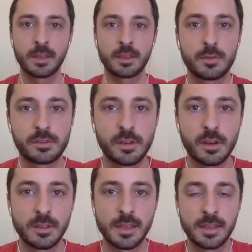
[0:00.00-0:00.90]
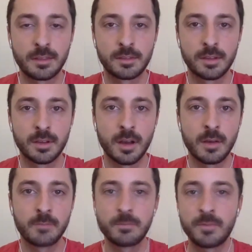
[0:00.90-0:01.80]
Thank you for sharing that. That's
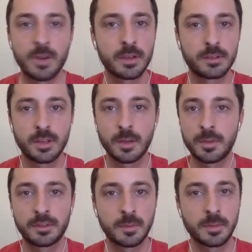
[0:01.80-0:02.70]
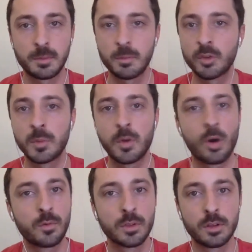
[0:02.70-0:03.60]
a very good tip. It's something that most people
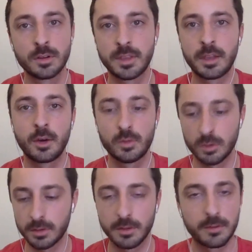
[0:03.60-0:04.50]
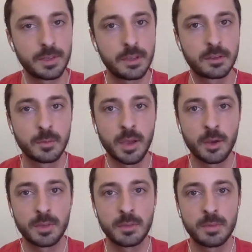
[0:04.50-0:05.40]
overlook. They overlook the fees from
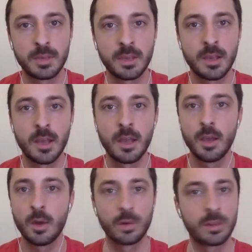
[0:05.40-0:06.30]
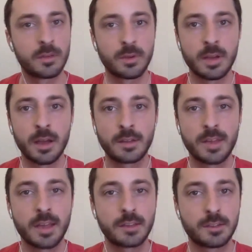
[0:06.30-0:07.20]
Airbnb or the different
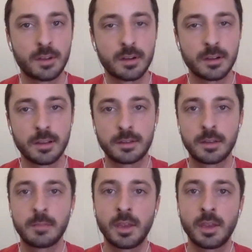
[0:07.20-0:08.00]
taxes that are collected.